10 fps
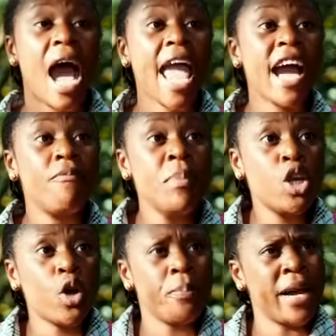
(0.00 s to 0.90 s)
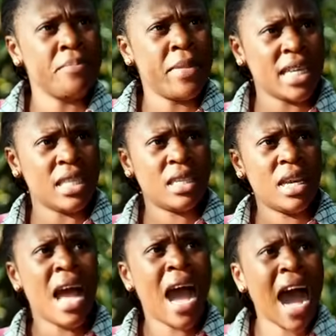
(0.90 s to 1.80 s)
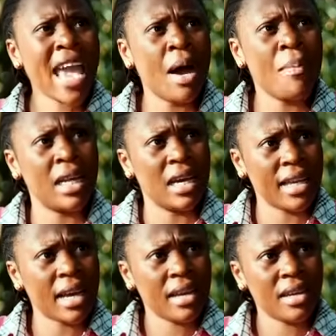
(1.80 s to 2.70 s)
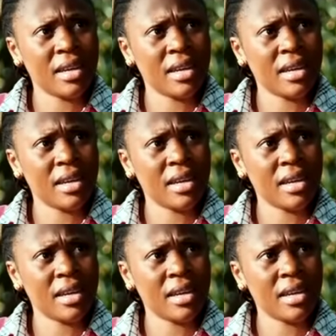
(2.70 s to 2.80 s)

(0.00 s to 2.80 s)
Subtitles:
I have made up my mind. I am an Ada,